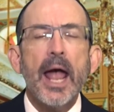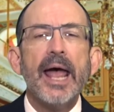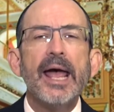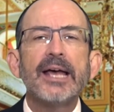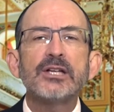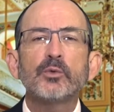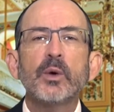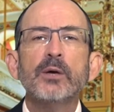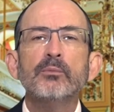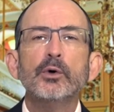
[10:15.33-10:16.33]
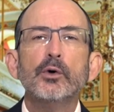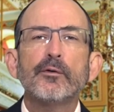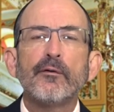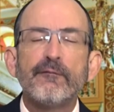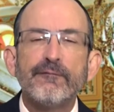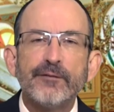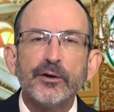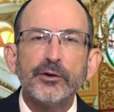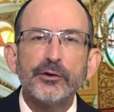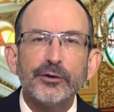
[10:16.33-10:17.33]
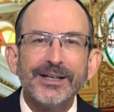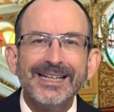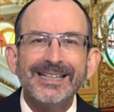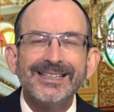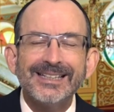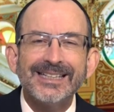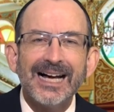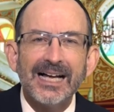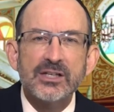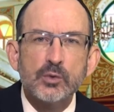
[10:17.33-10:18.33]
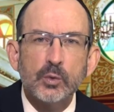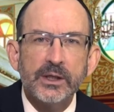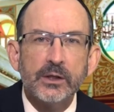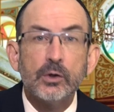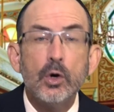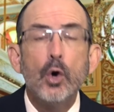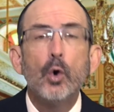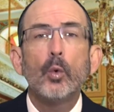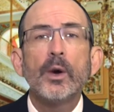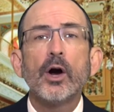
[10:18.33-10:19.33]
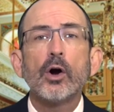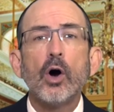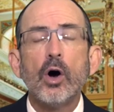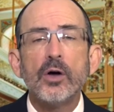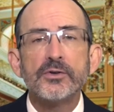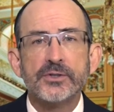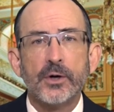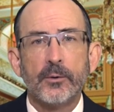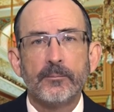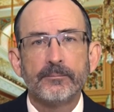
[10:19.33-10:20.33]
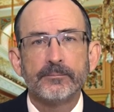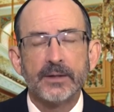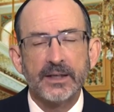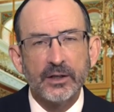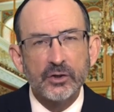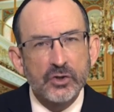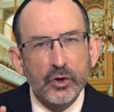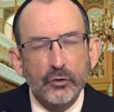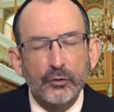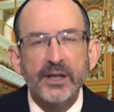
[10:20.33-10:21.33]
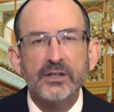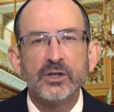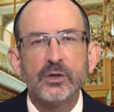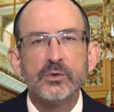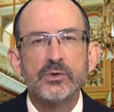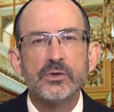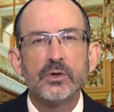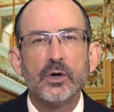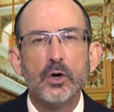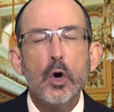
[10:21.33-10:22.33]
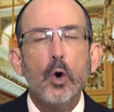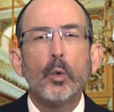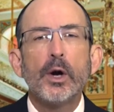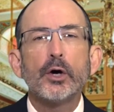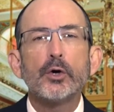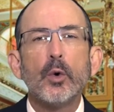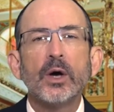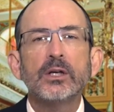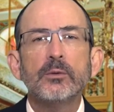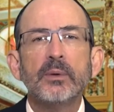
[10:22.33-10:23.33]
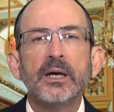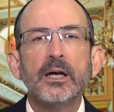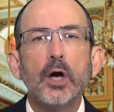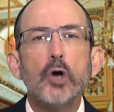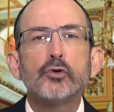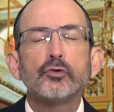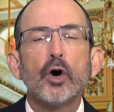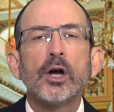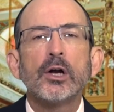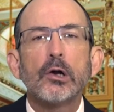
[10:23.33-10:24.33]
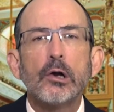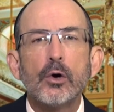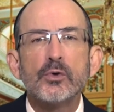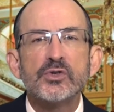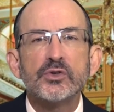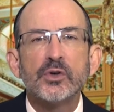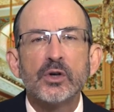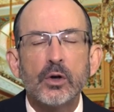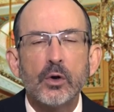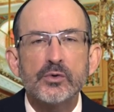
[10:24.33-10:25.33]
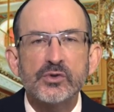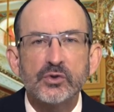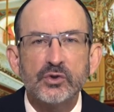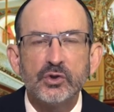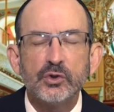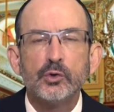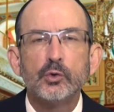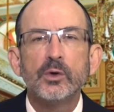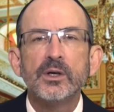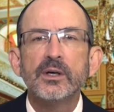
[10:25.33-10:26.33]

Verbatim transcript: as we move further into God's will, we are also, here's great news, we are going to be drawing closer and closer to